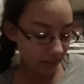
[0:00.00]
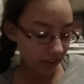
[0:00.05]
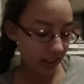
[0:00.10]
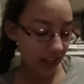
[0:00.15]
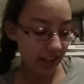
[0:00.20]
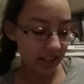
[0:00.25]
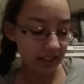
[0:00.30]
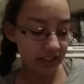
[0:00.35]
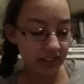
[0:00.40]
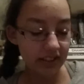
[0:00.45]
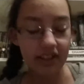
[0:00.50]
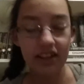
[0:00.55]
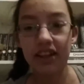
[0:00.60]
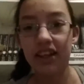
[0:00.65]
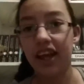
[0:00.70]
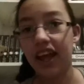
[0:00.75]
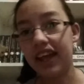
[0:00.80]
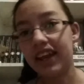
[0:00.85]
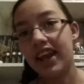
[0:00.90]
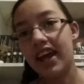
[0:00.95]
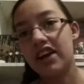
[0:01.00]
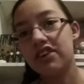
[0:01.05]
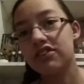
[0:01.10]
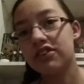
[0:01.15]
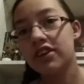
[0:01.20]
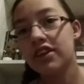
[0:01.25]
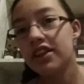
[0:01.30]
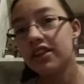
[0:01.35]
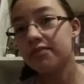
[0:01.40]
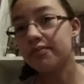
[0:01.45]
Okay. And
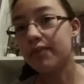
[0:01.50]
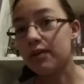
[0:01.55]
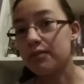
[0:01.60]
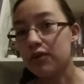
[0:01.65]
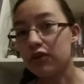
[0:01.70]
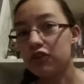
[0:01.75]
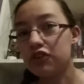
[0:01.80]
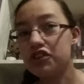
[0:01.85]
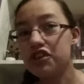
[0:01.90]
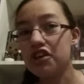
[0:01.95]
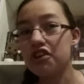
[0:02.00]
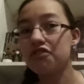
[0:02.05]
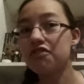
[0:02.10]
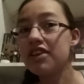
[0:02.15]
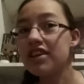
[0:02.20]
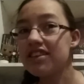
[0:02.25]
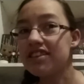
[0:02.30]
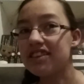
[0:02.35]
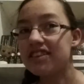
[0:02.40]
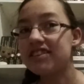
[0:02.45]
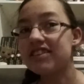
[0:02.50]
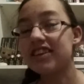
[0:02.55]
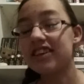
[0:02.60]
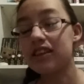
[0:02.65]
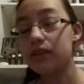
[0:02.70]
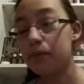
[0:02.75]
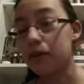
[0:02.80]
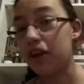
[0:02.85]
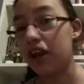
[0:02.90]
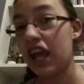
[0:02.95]
now, my most recent
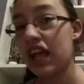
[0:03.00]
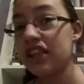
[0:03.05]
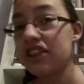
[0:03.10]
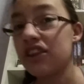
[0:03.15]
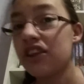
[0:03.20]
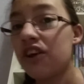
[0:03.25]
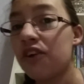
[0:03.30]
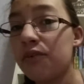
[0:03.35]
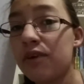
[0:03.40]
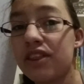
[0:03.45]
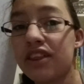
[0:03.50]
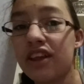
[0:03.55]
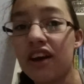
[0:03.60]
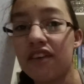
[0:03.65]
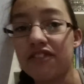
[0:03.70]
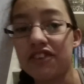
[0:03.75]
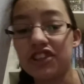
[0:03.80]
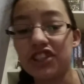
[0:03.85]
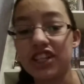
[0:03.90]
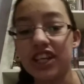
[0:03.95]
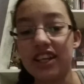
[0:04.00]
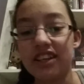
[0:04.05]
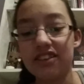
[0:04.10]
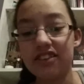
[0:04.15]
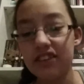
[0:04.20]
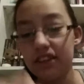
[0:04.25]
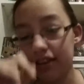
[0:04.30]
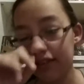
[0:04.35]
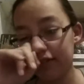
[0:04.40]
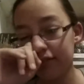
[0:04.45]
experience with cover
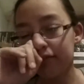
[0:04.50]
change.